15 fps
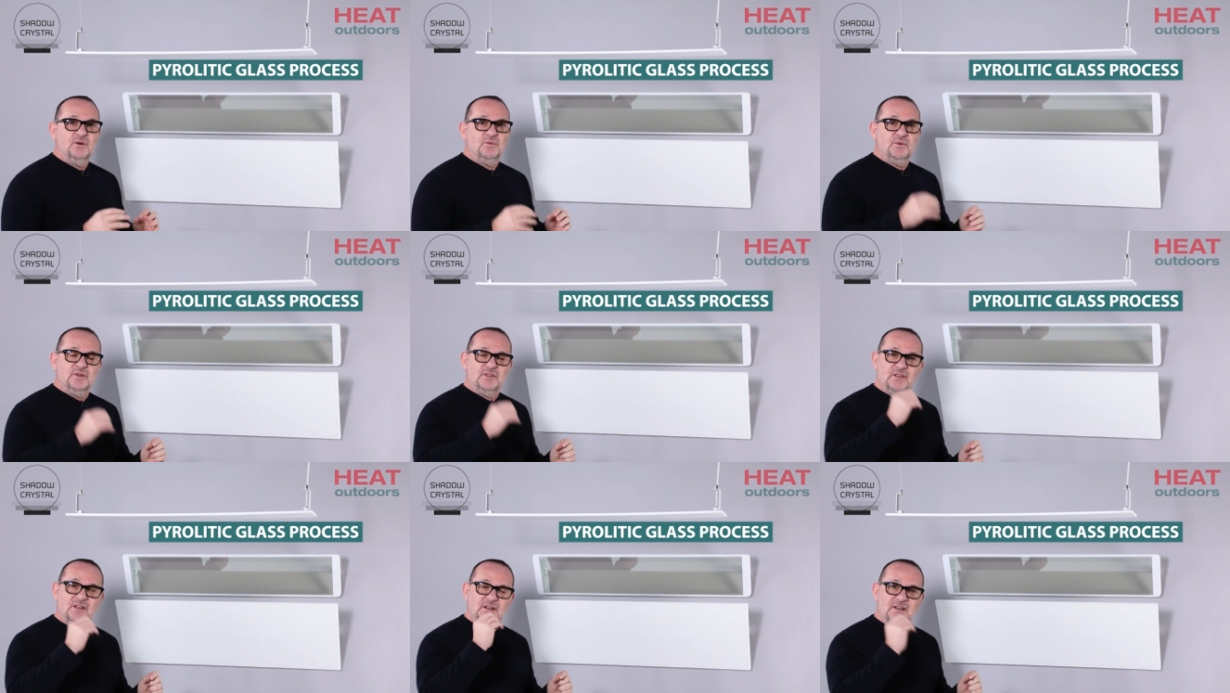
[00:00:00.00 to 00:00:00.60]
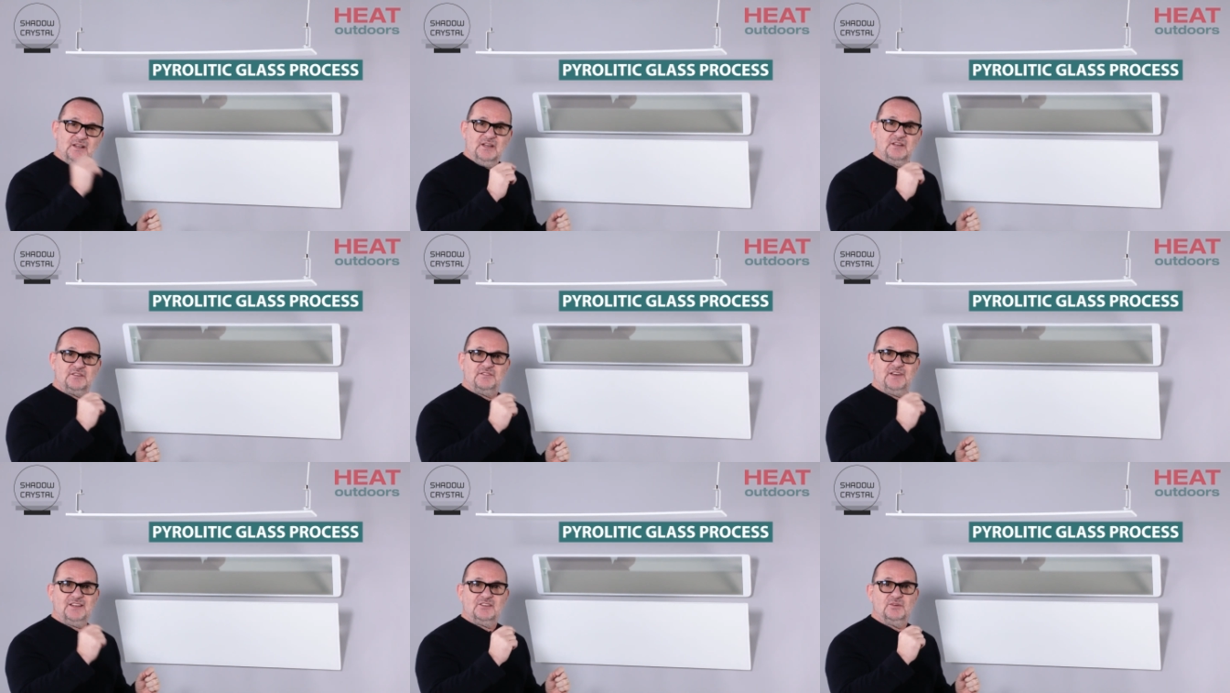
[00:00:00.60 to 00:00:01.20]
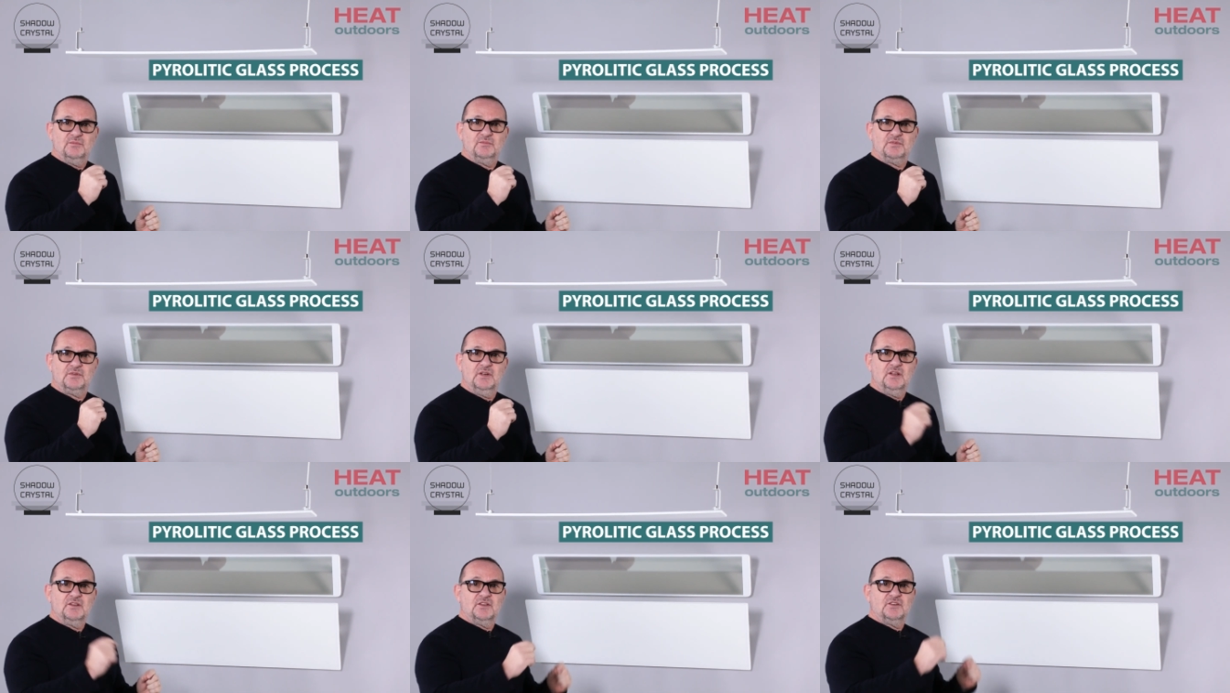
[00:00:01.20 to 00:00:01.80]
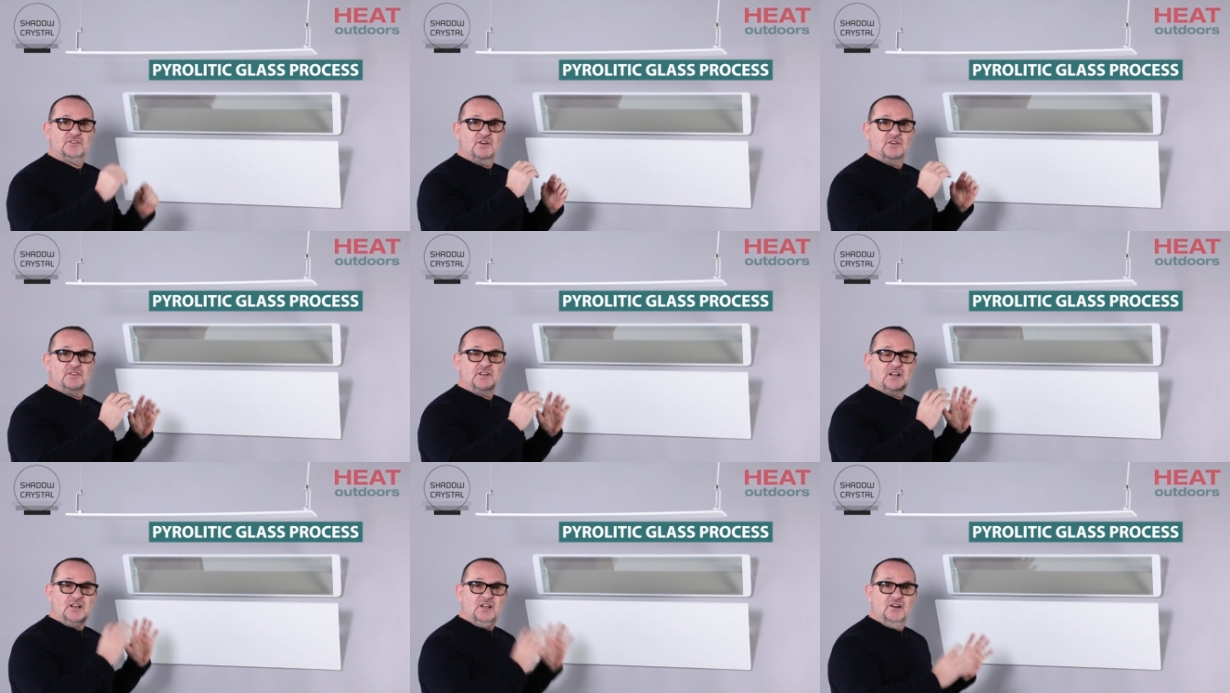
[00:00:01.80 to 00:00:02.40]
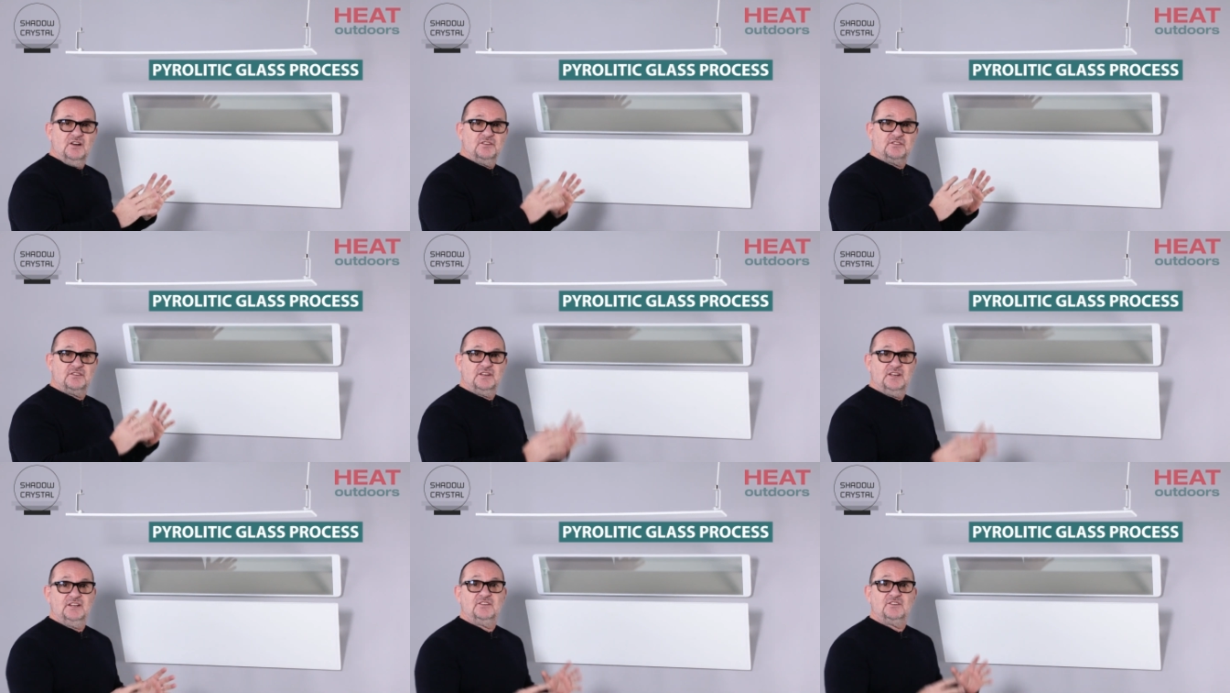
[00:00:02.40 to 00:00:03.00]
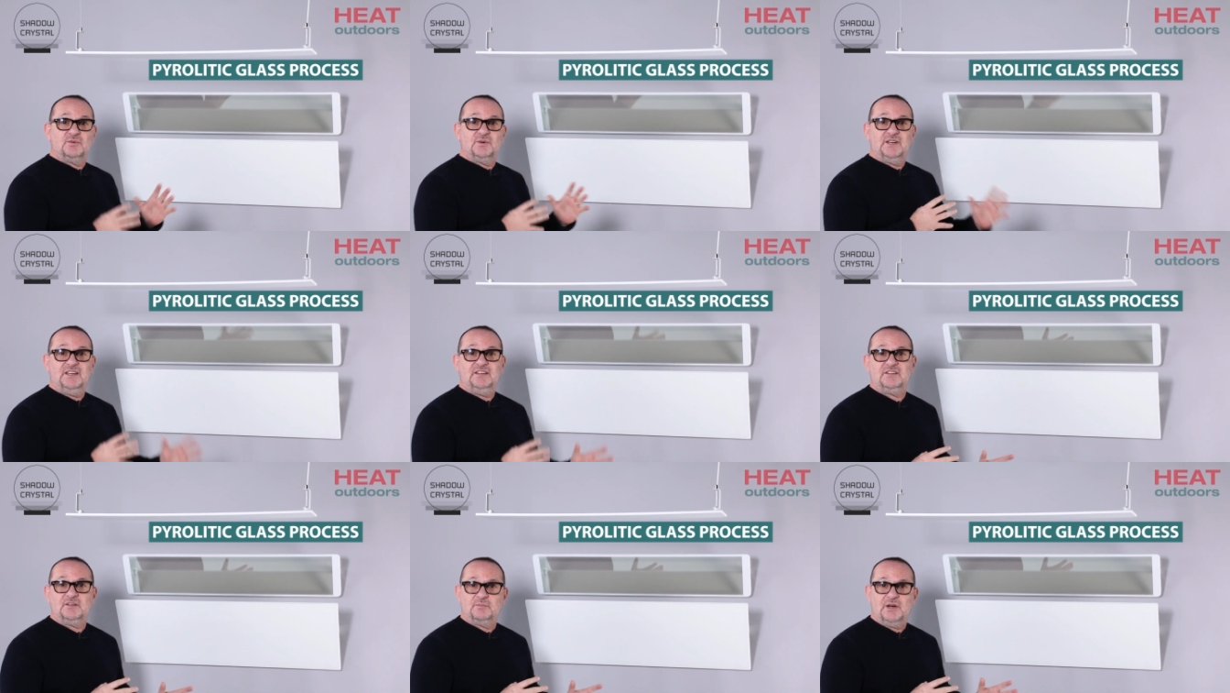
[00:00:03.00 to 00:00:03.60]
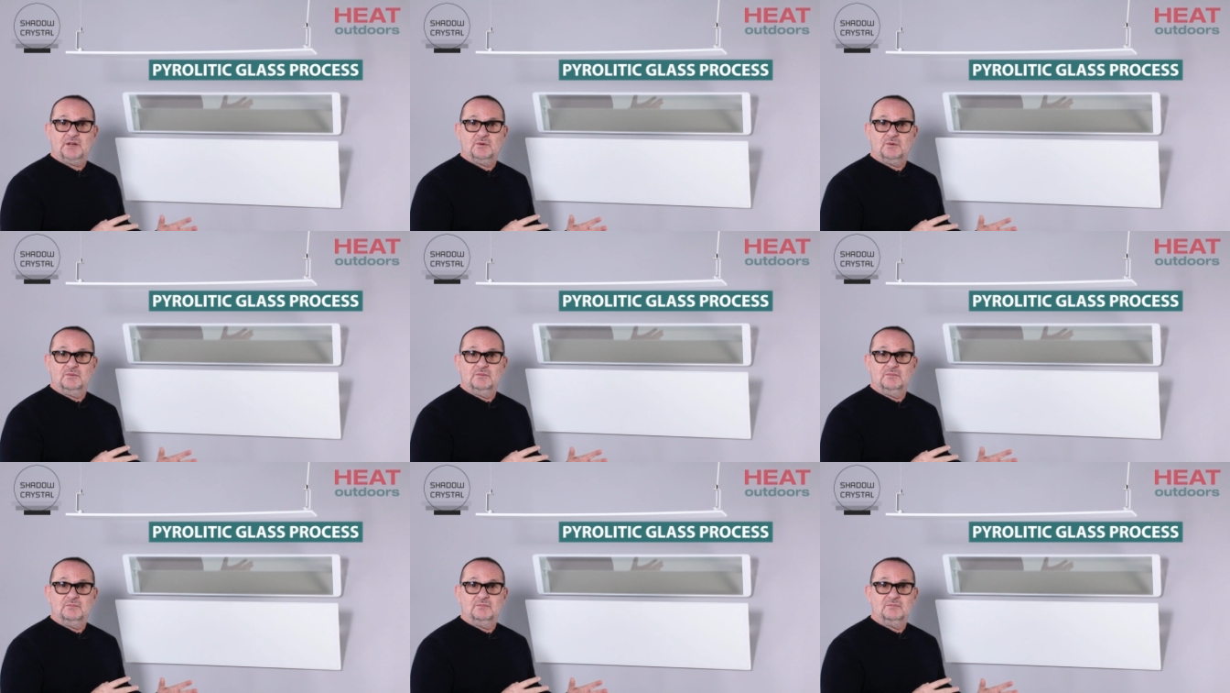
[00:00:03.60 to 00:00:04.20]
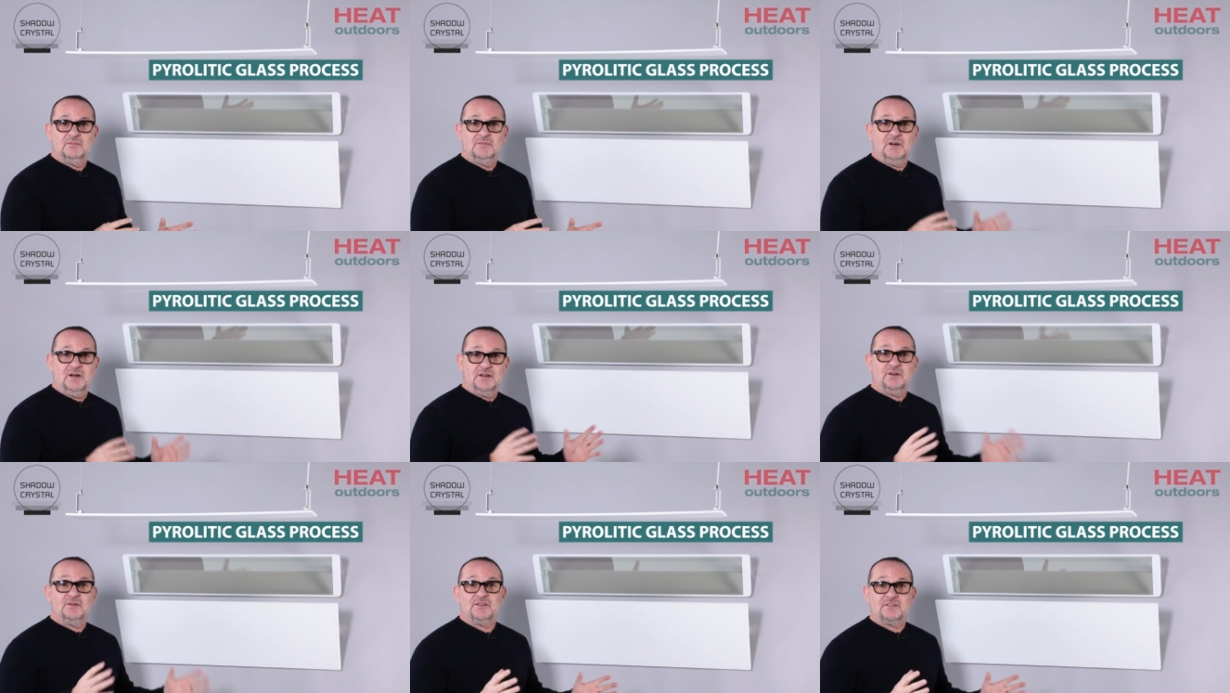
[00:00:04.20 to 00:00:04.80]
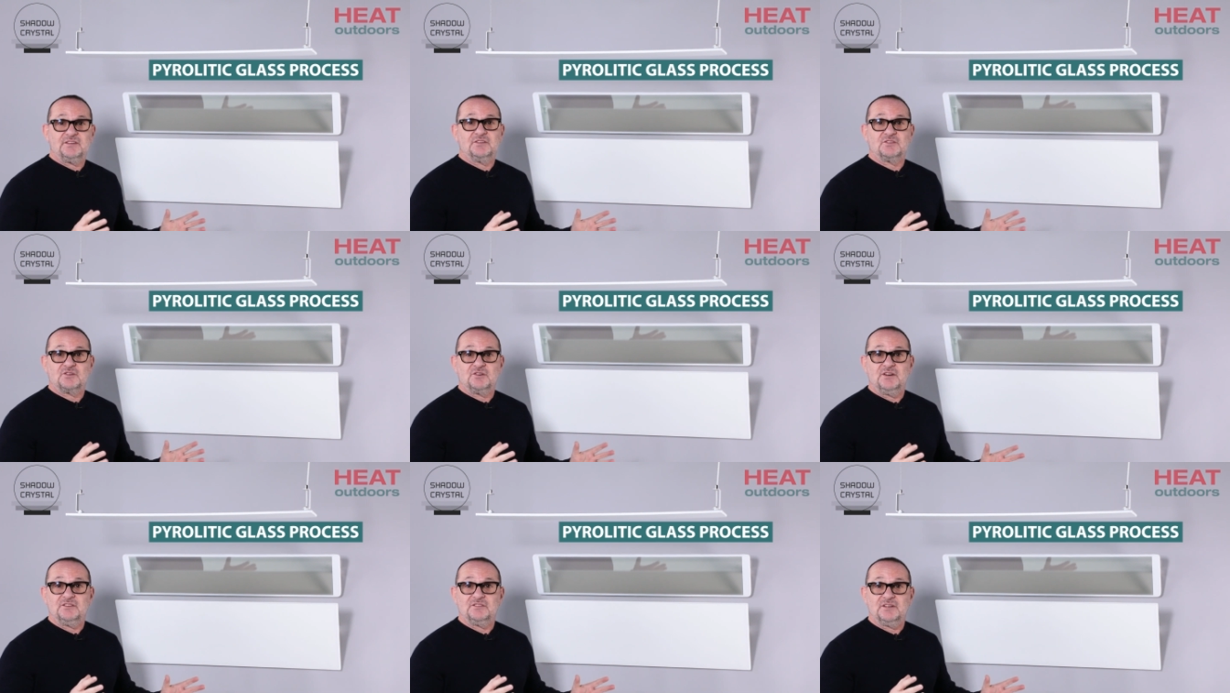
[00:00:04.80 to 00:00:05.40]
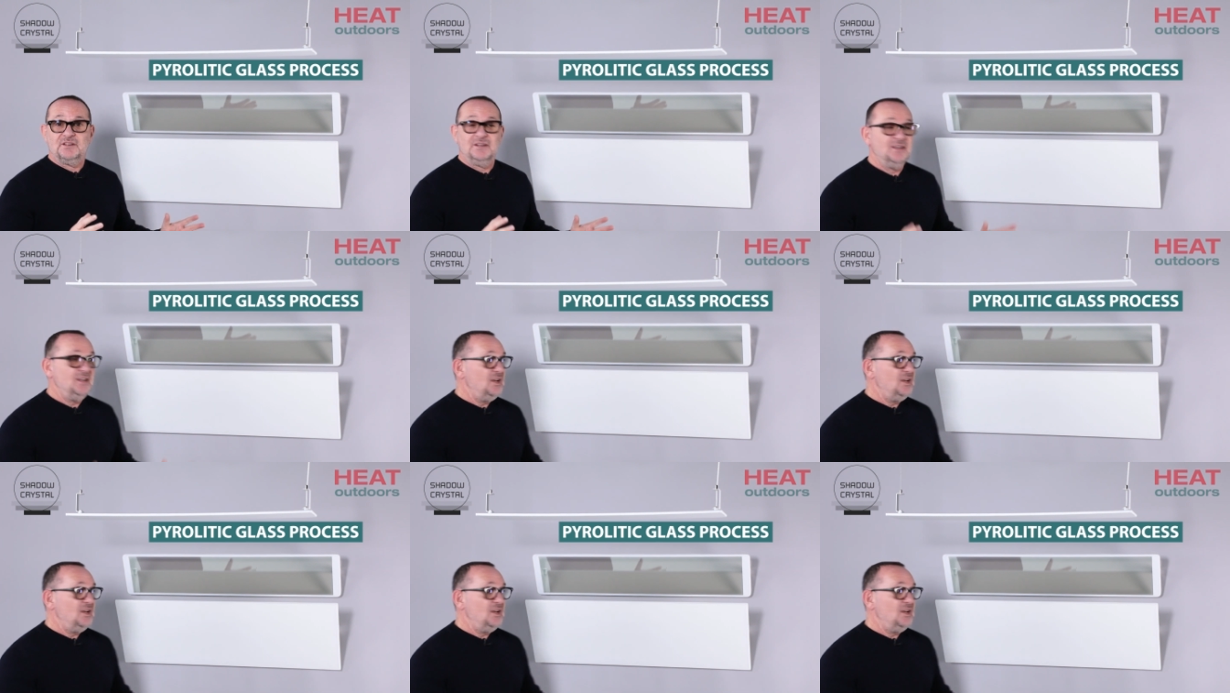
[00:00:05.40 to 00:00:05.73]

with layers of atoms that turn the glass into a heating panel. I know that sounds crazy,